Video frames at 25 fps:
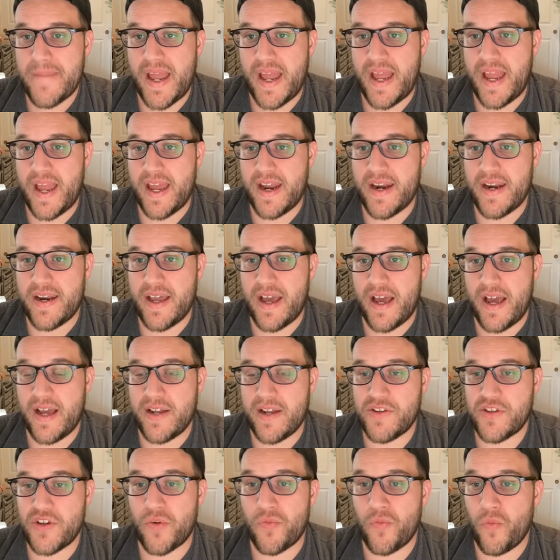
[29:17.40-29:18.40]
and
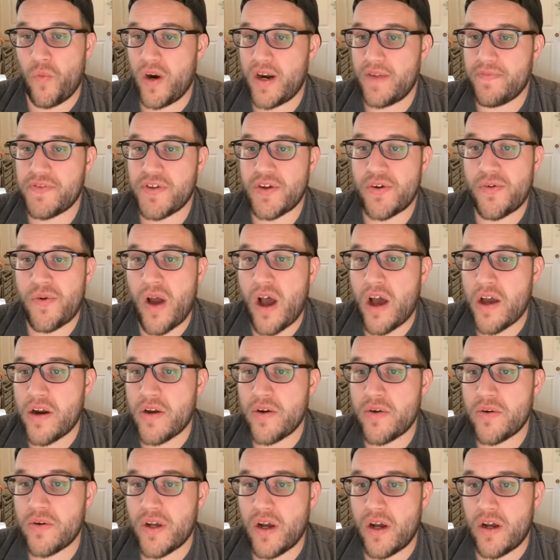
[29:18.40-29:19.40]
what if
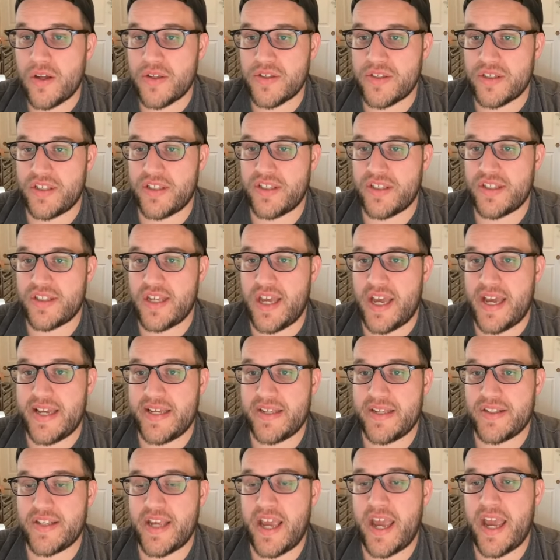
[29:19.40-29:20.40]
Toronto calls and
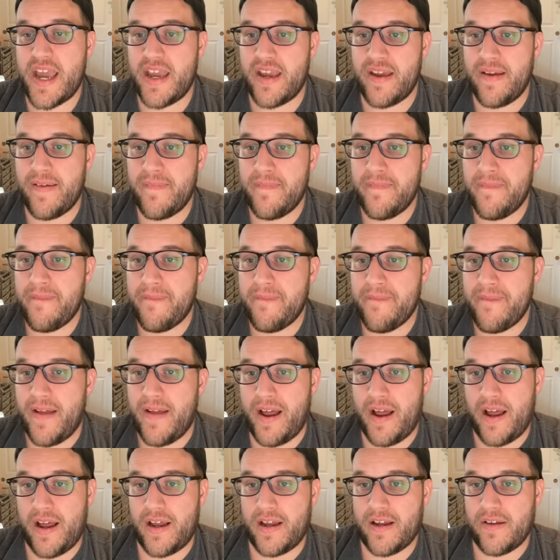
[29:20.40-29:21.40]
says, hey,
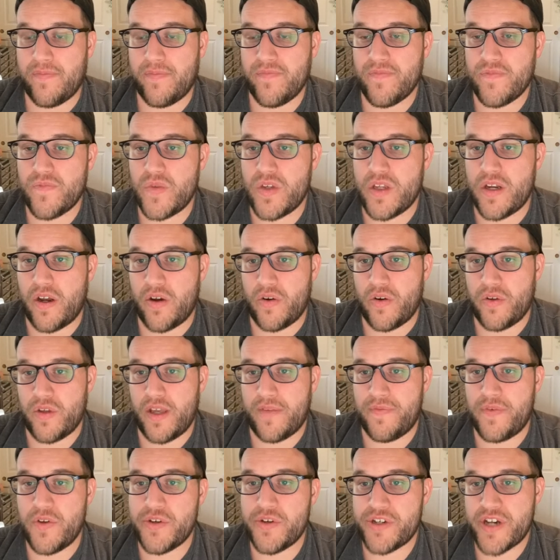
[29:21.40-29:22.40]

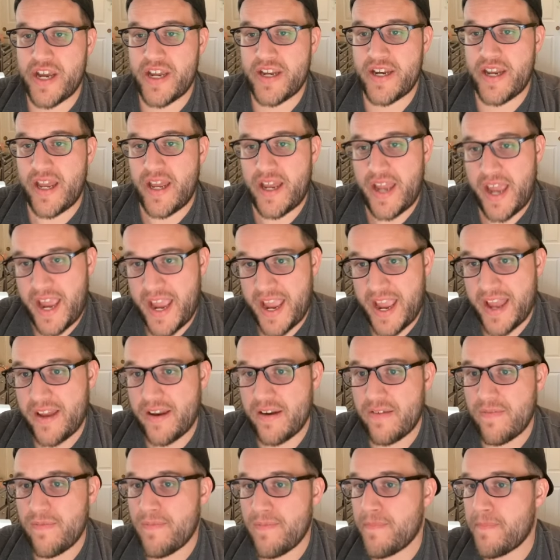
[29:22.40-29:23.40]
if you trade
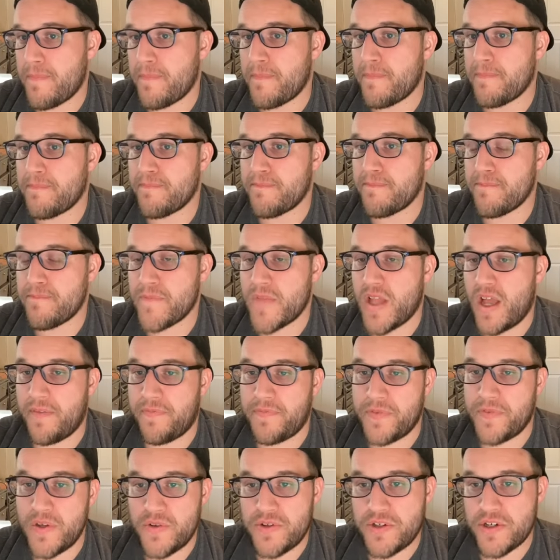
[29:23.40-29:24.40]
Ant,
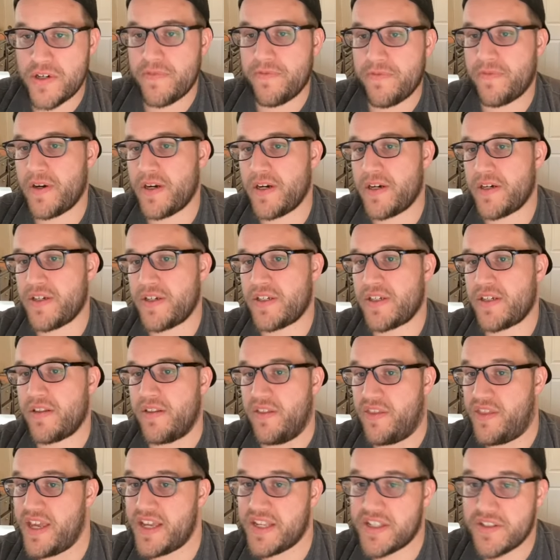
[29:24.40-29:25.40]
a future first,
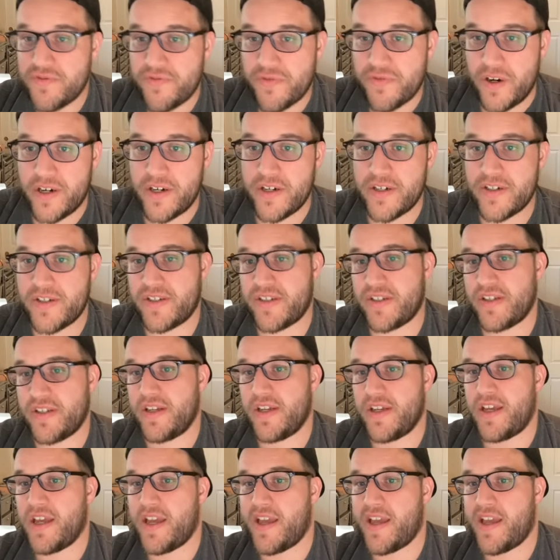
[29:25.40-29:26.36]
this first,